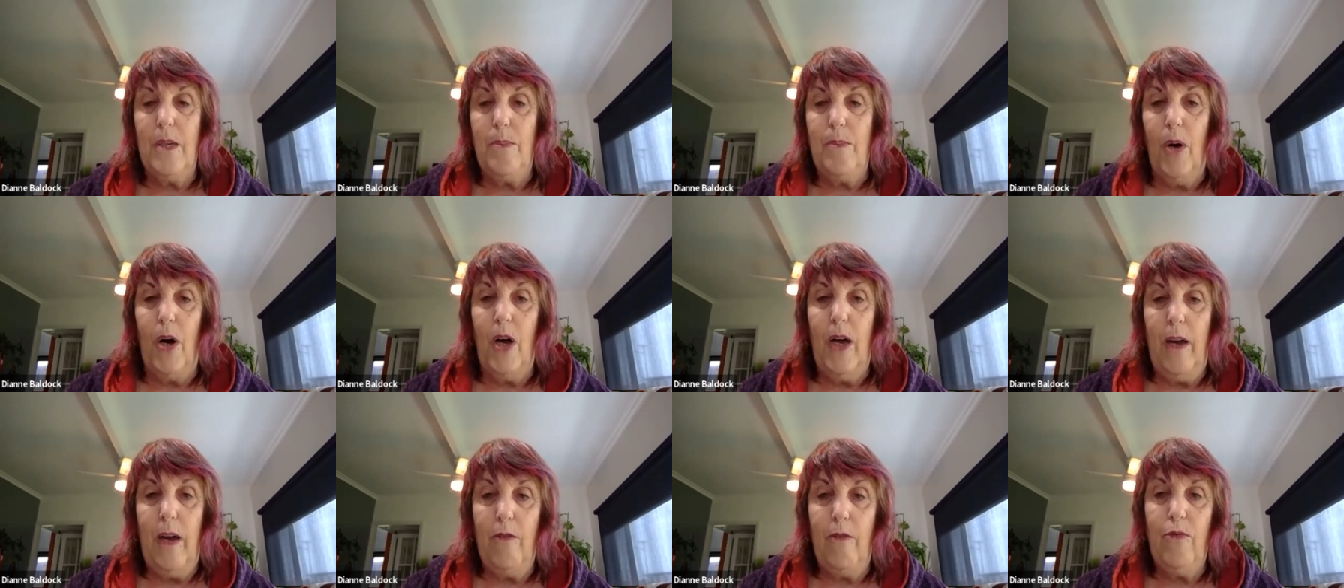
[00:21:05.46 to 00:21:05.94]

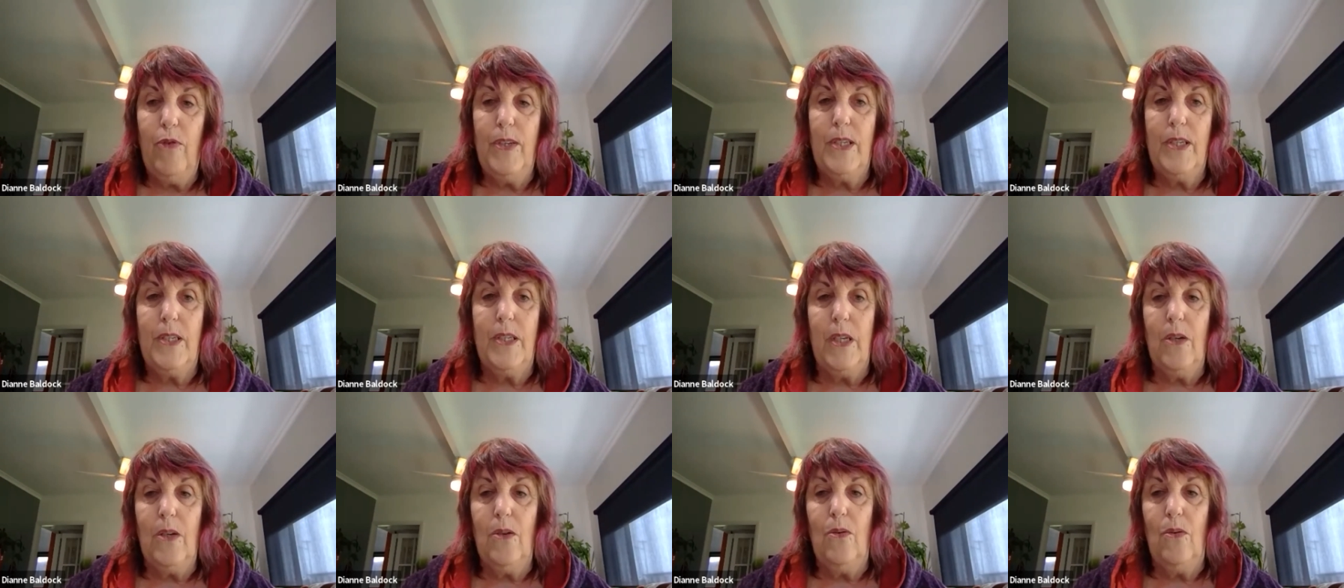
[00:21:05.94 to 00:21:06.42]
by every
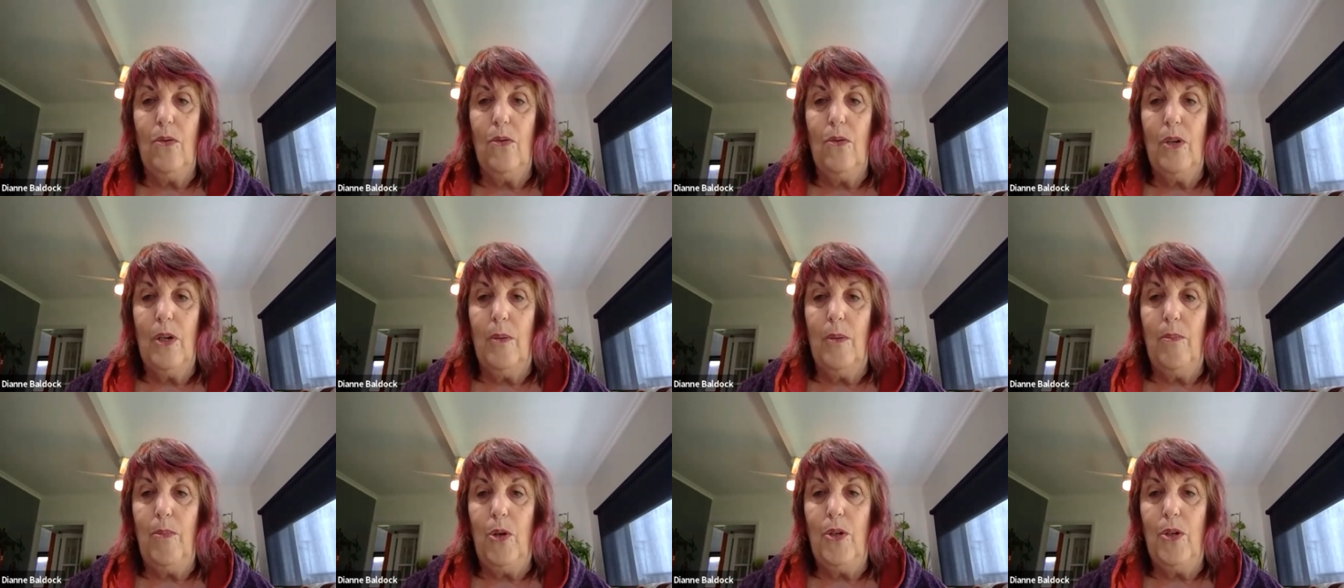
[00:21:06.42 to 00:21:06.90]
single
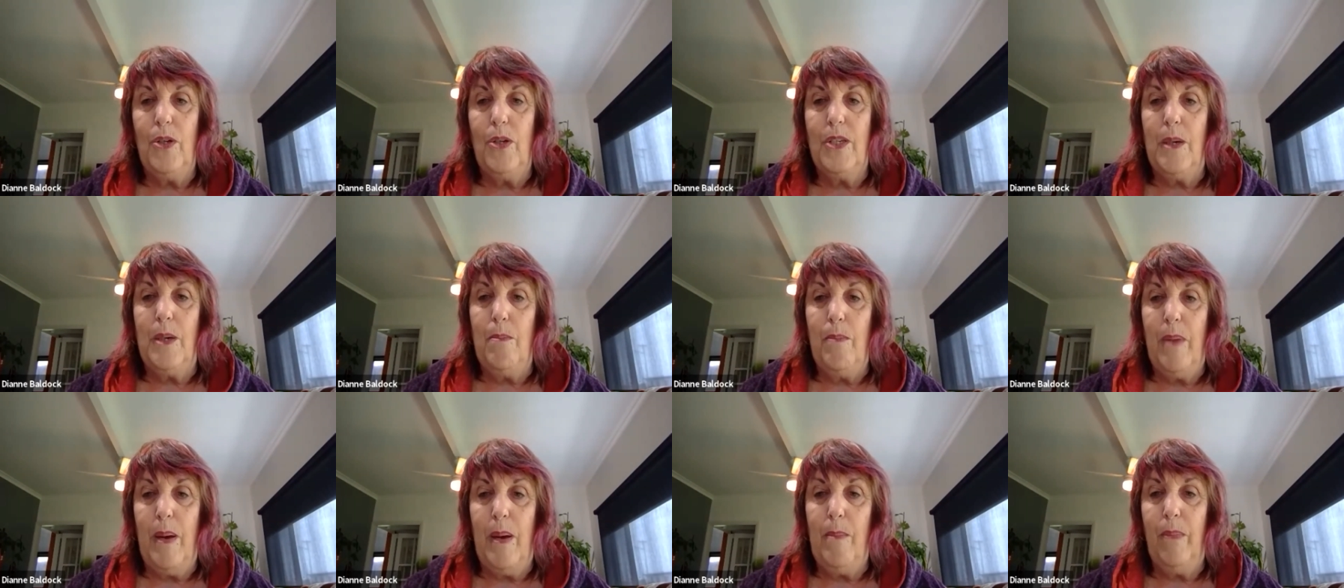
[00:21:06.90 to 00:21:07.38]

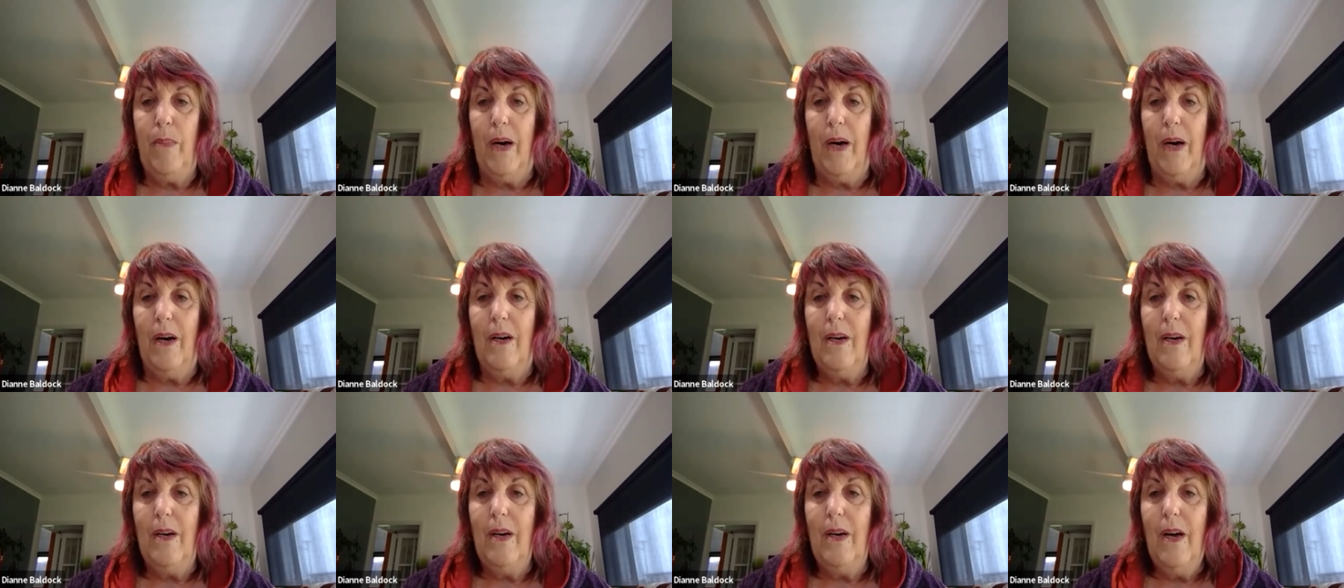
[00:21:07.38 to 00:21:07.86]
community member.